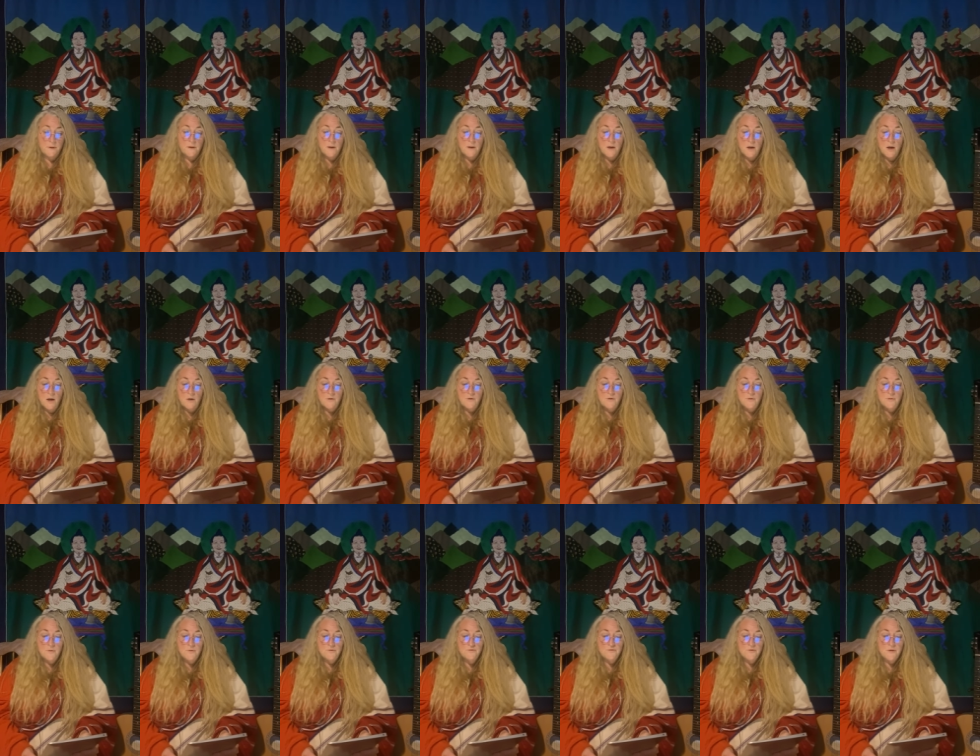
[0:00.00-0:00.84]

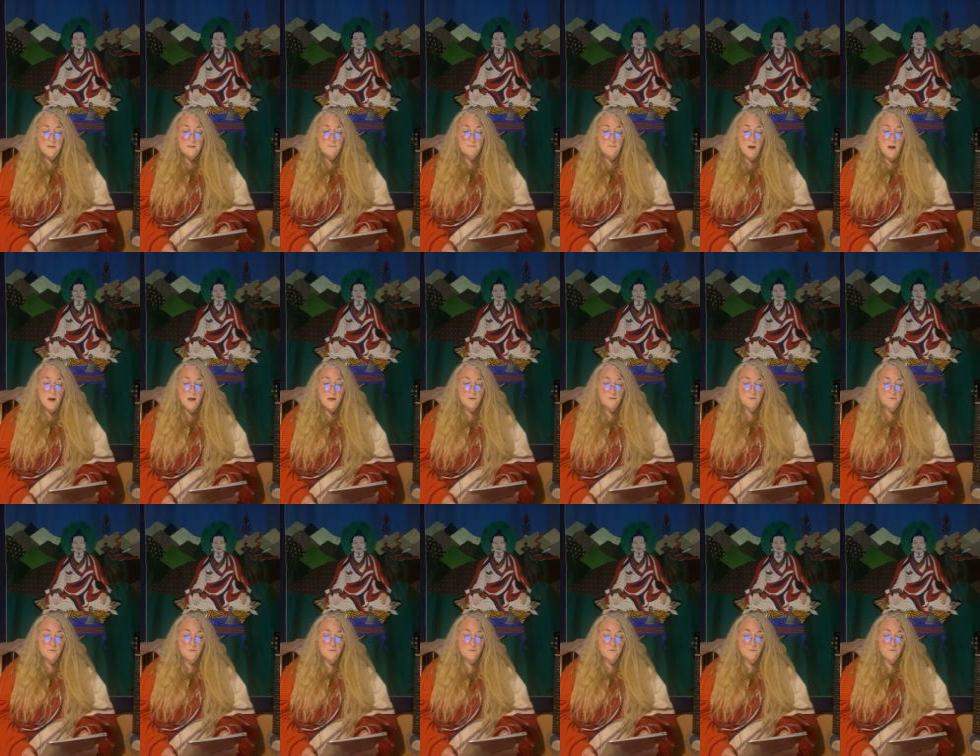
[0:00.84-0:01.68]
Unusually
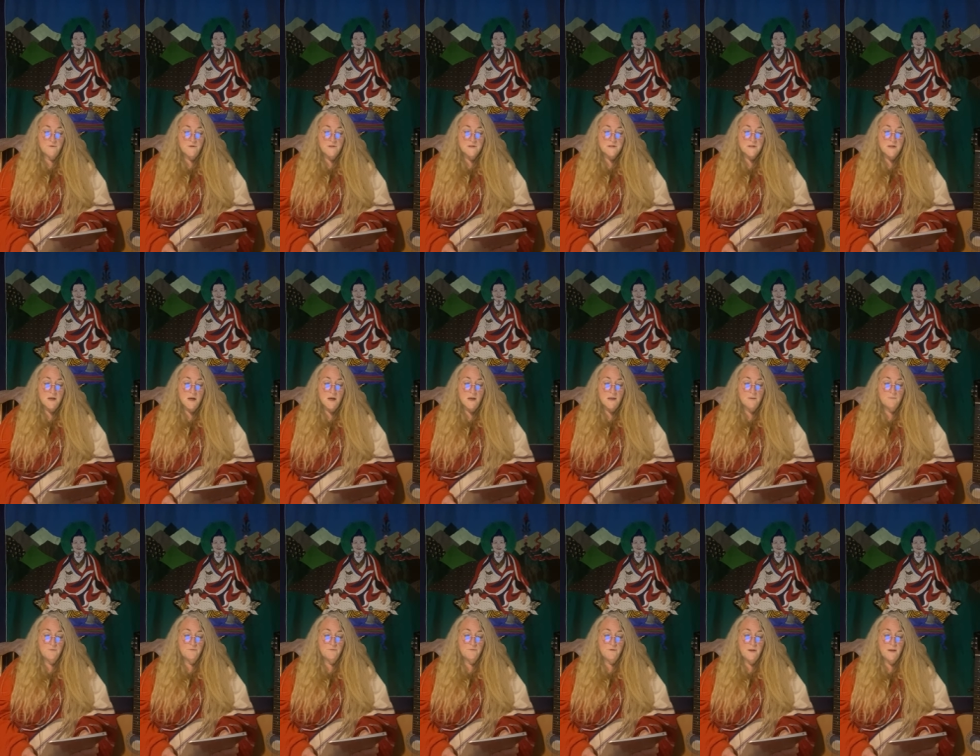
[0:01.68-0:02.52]
mild for the
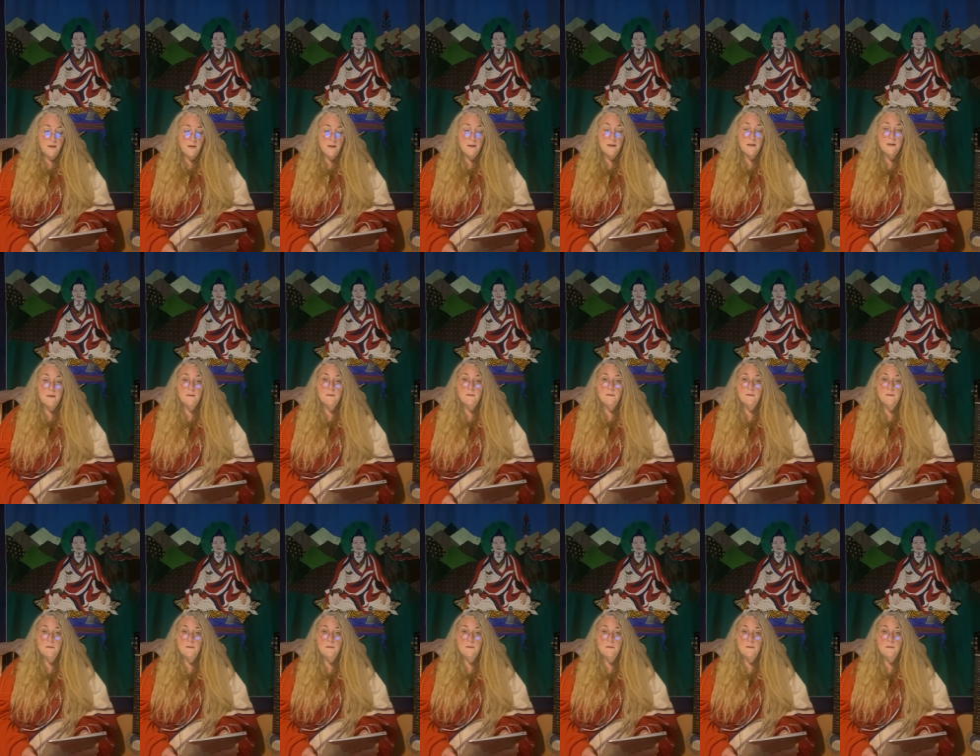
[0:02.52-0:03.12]
time of year,